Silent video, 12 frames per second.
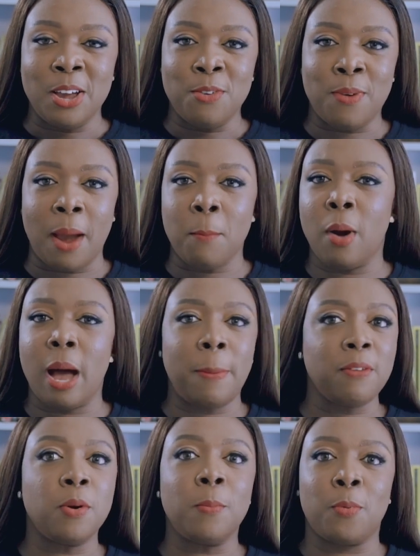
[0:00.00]
right? But
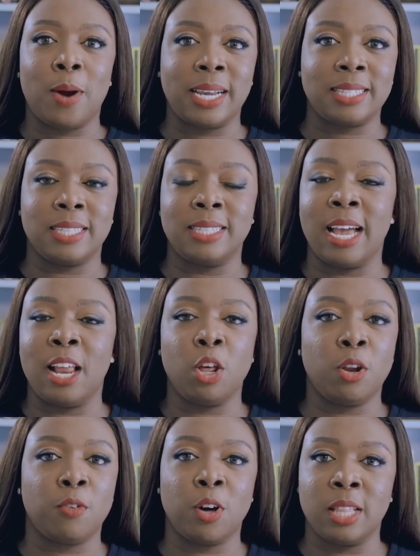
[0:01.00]
apart from pricing, there are a
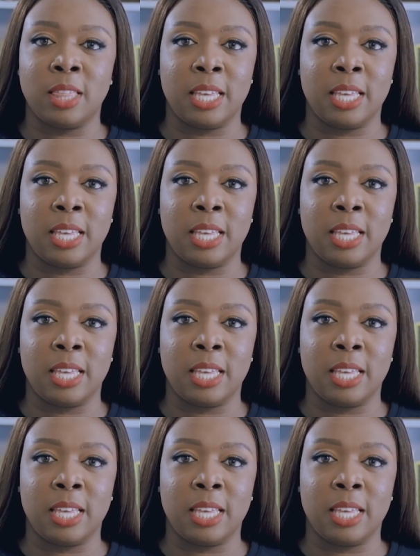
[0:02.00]
lot of other